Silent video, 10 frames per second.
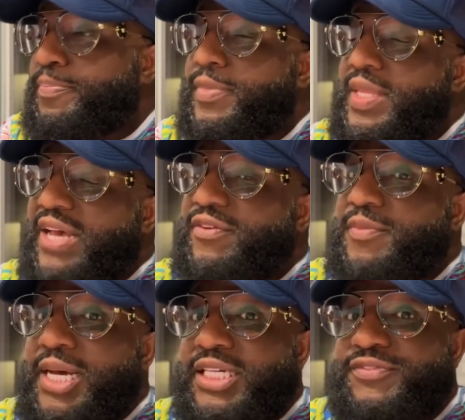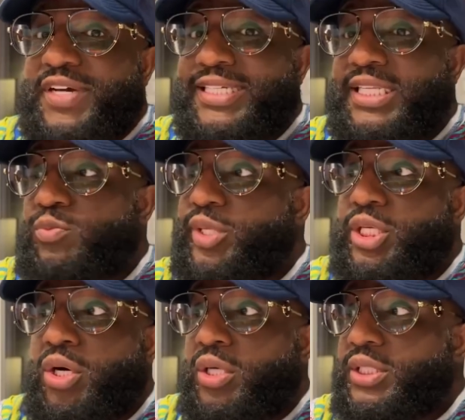Never mind the fact that we
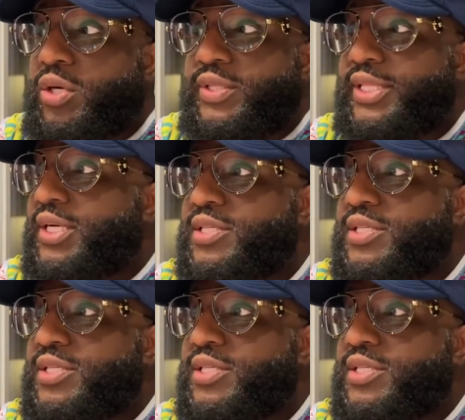all know that there